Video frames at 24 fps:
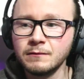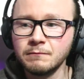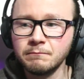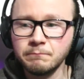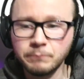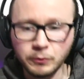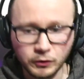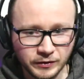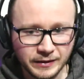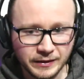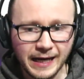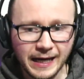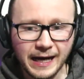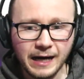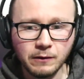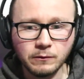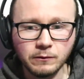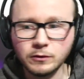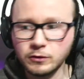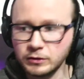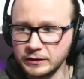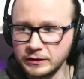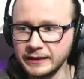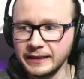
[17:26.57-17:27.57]
But now,
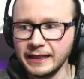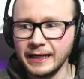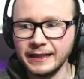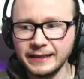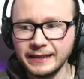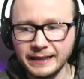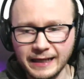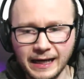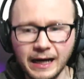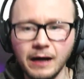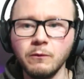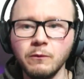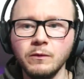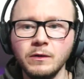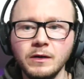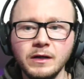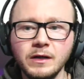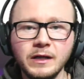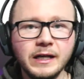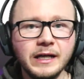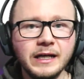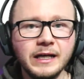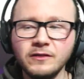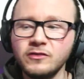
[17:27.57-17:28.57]
looking at how
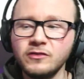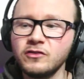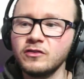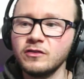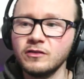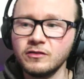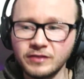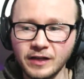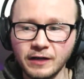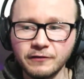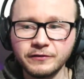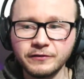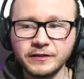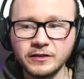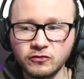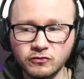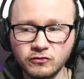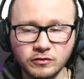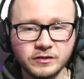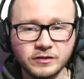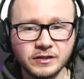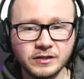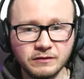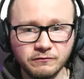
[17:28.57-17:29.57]
he's self
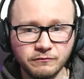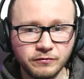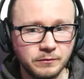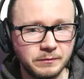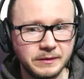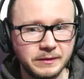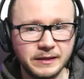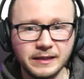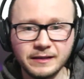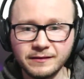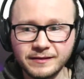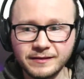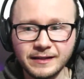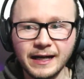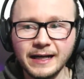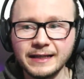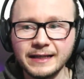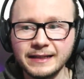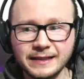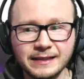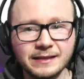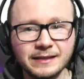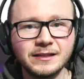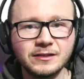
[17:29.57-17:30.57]
destructing from the inside
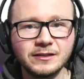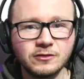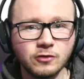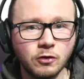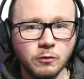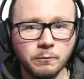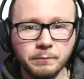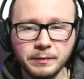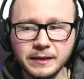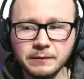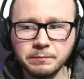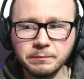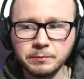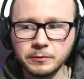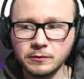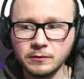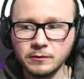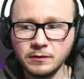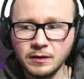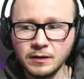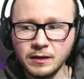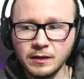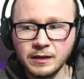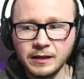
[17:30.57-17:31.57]
and killing his own
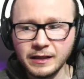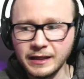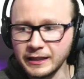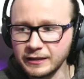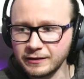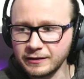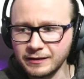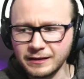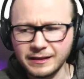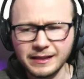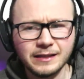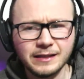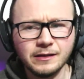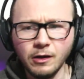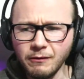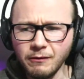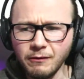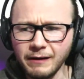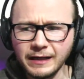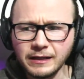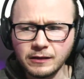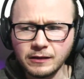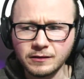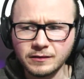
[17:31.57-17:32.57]
people, he's thinking, no,
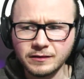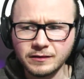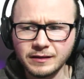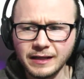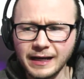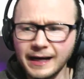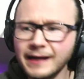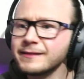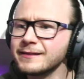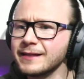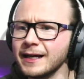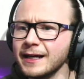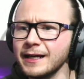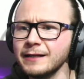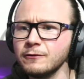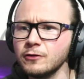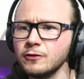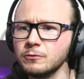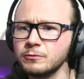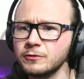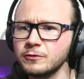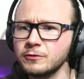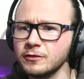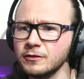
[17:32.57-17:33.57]
hang on, I signed
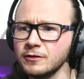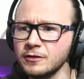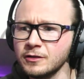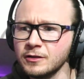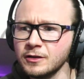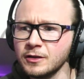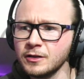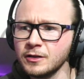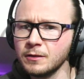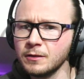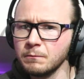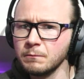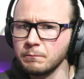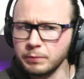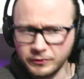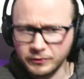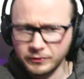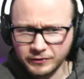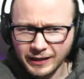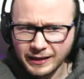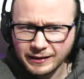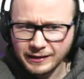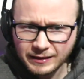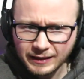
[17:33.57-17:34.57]
up to
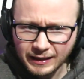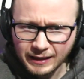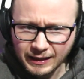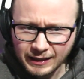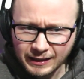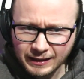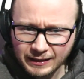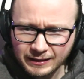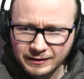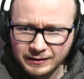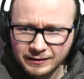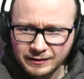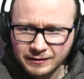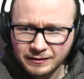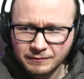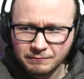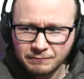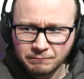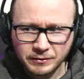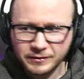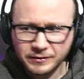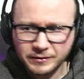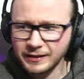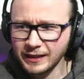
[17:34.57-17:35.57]
protect the Ark,
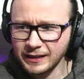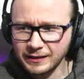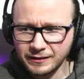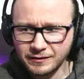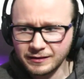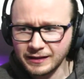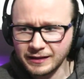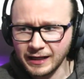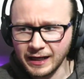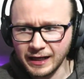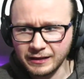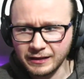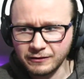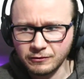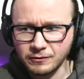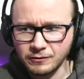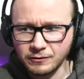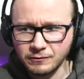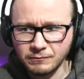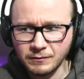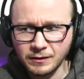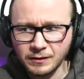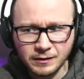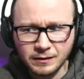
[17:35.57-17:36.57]
protect the
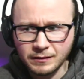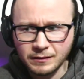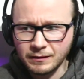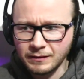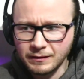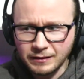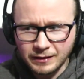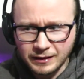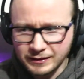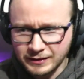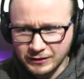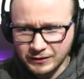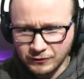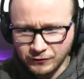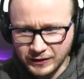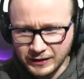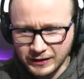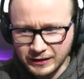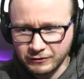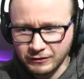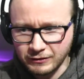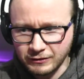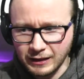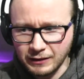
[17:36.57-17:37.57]
Skaikru, and defeat
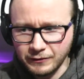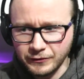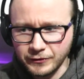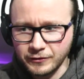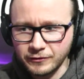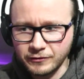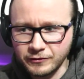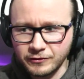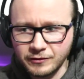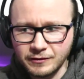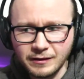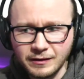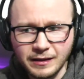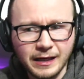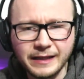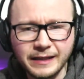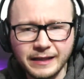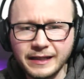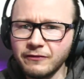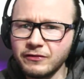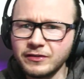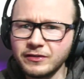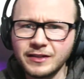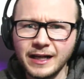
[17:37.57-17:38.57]
the grounders. I
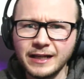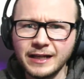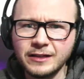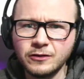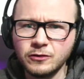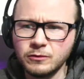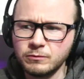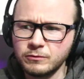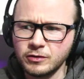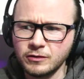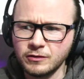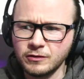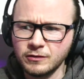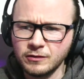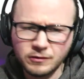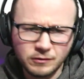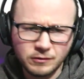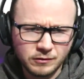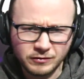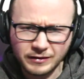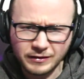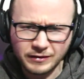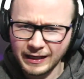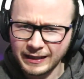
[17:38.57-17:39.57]
never signed up to
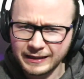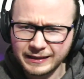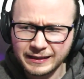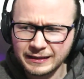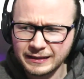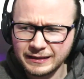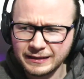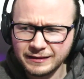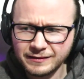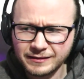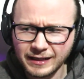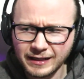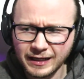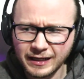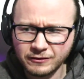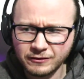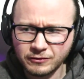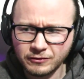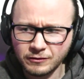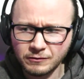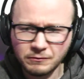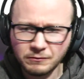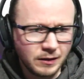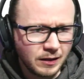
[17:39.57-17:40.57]
start killing
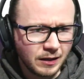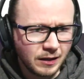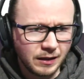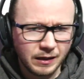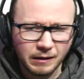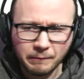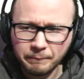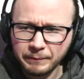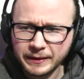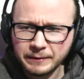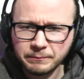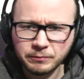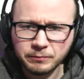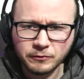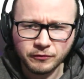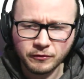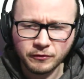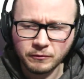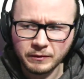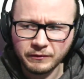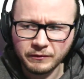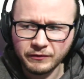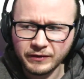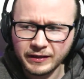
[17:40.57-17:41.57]
Skaikru and people
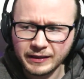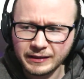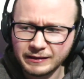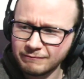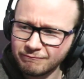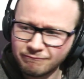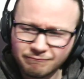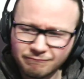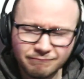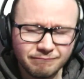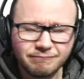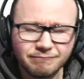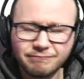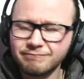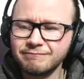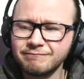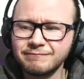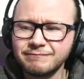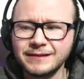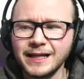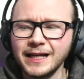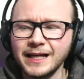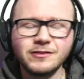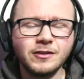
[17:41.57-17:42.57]
from within
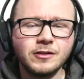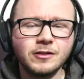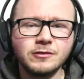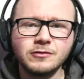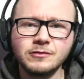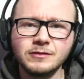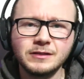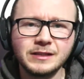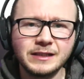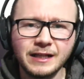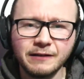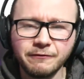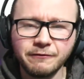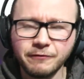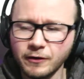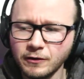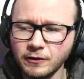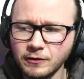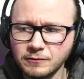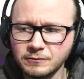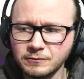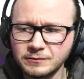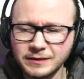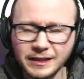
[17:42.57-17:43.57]
that's not something I
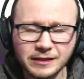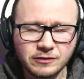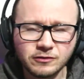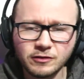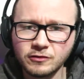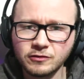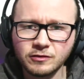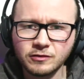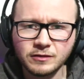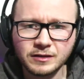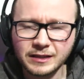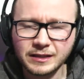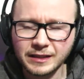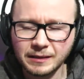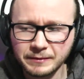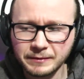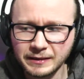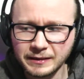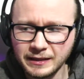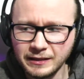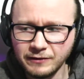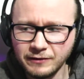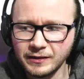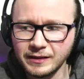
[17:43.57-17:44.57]
follow. That's not something I
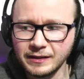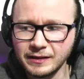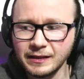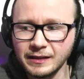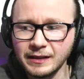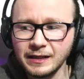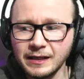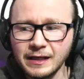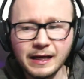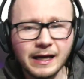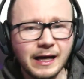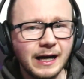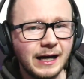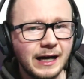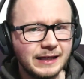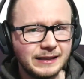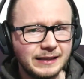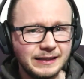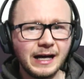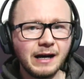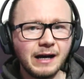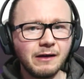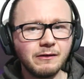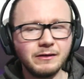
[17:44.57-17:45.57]
believe in. And
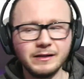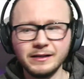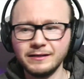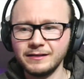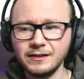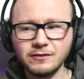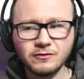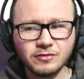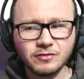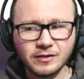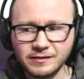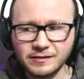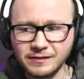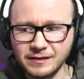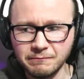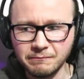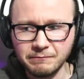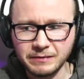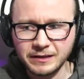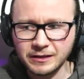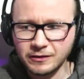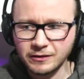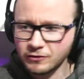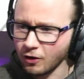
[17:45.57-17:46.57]
now it's interesting
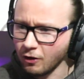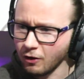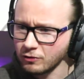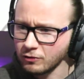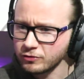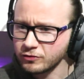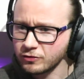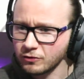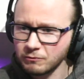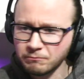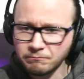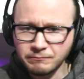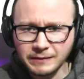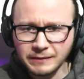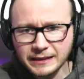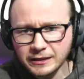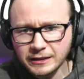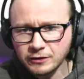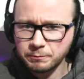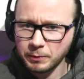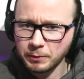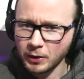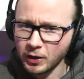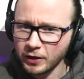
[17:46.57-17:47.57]
because also
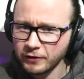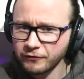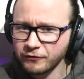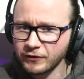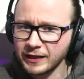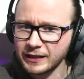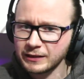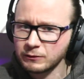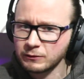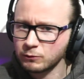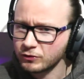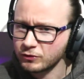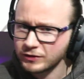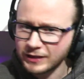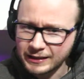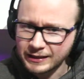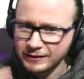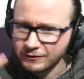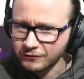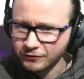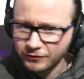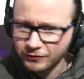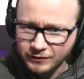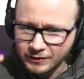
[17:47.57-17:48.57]
Miller's boyfriend was kind
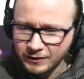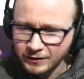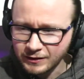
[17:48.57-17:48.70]
of